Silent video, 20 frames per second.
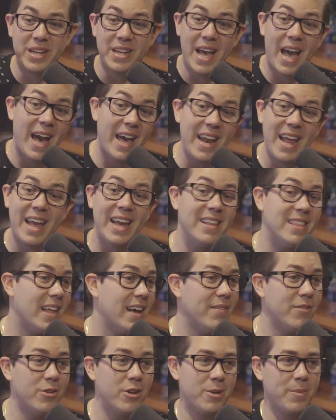at a
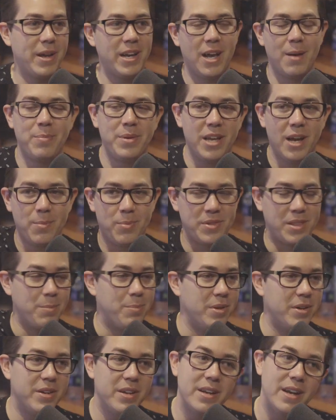level. You might not be up with the
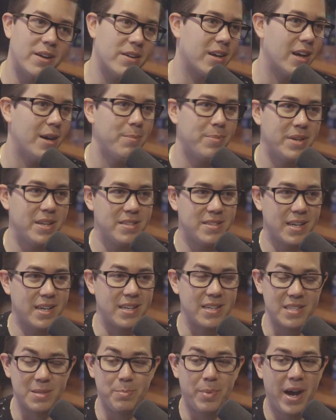billionaire companies that can
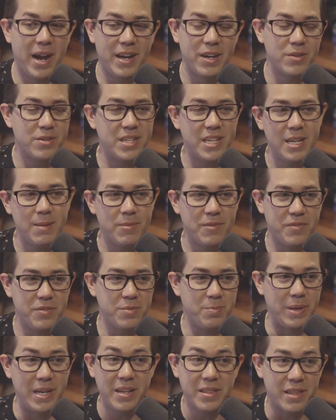just buy your team if you
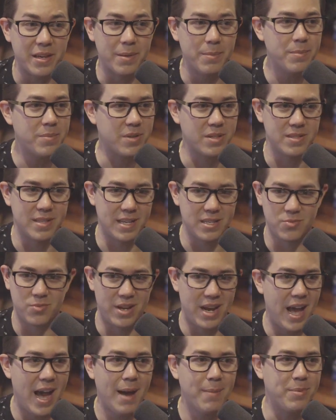beat them, because that's what
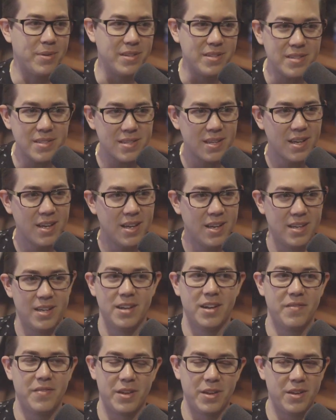happens.
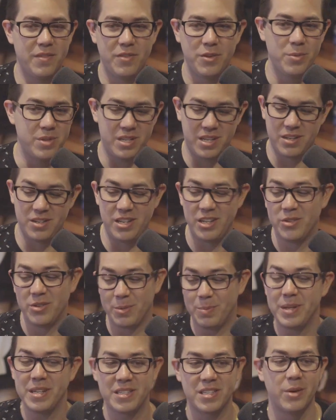If you just continually
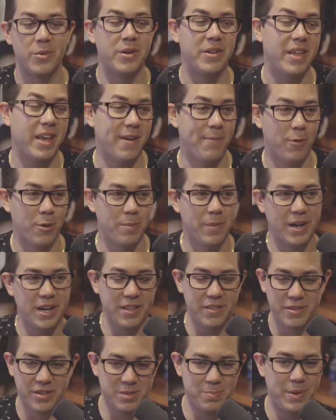beat someone and they have more money,
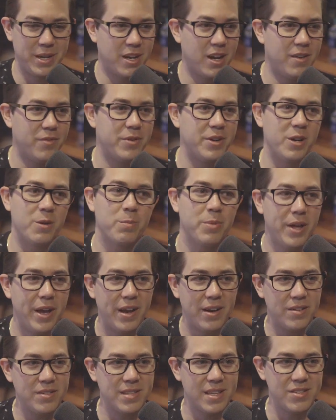they'll just pick off one of your
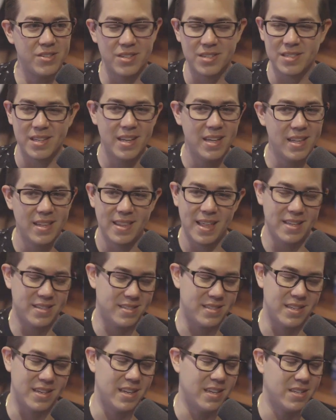players. That's just that's
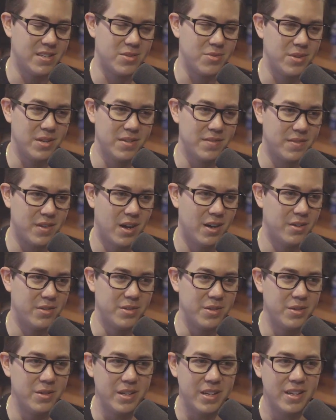the history of Call of
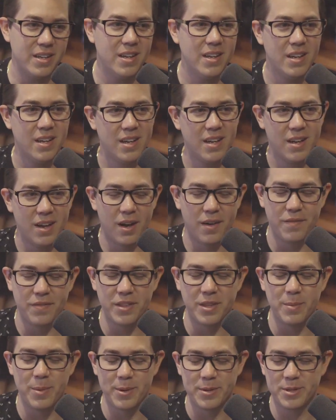Duty, for
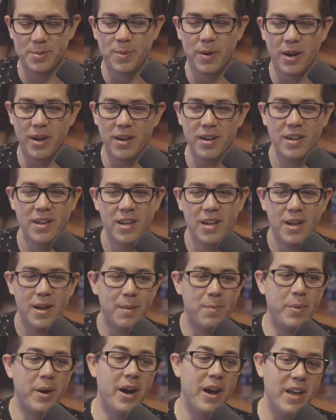the most part.
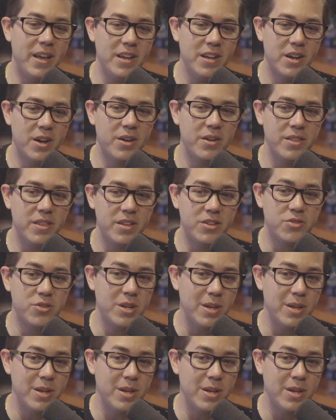But the dream,